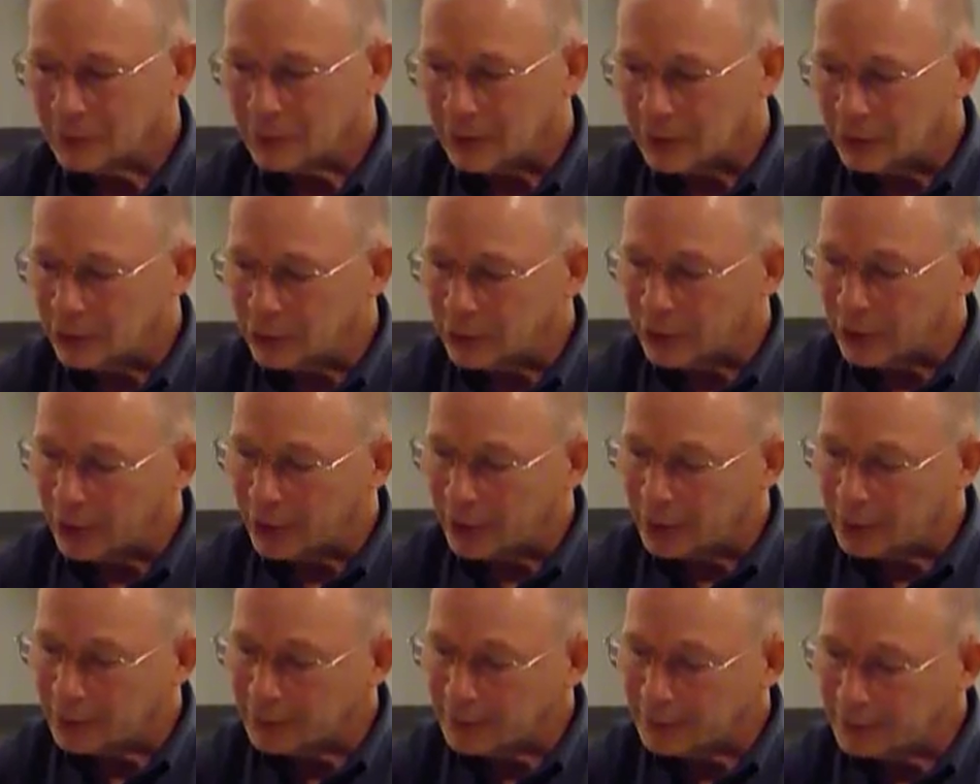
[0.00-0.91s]
seizure
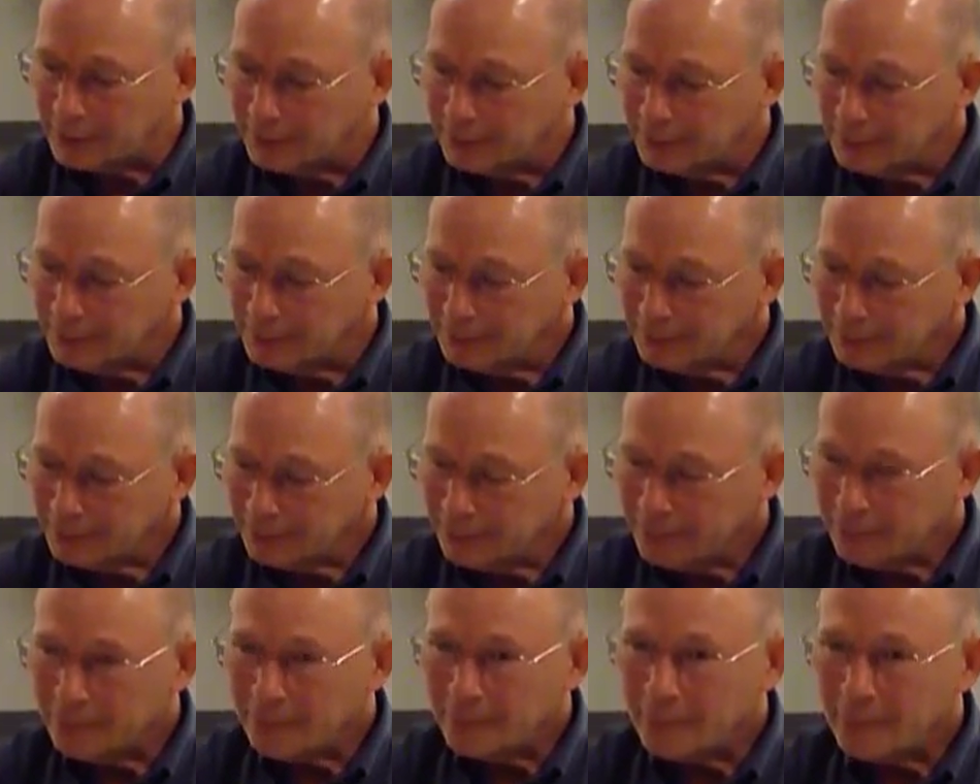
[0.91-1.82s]
dogs, and
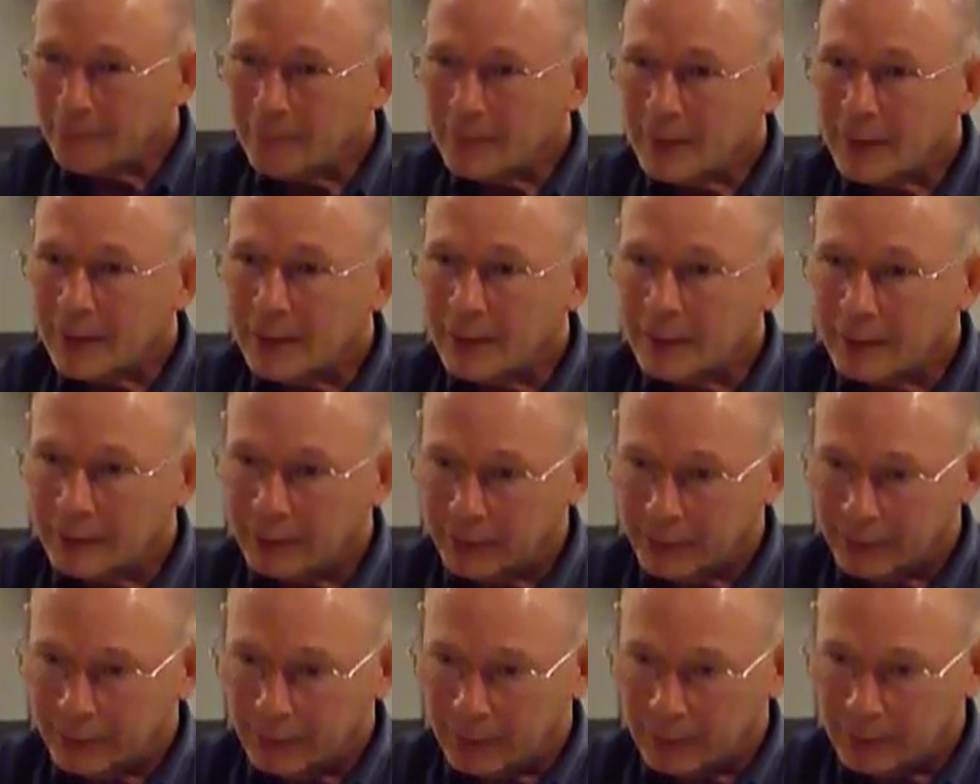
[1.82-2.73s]

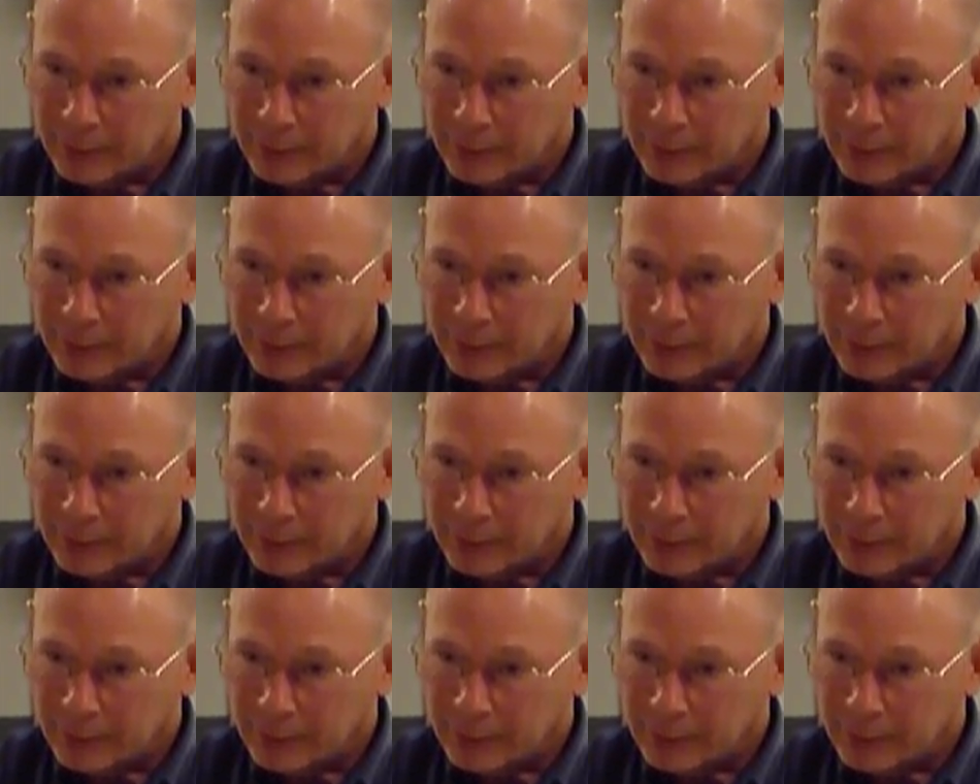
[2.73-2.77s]
hearing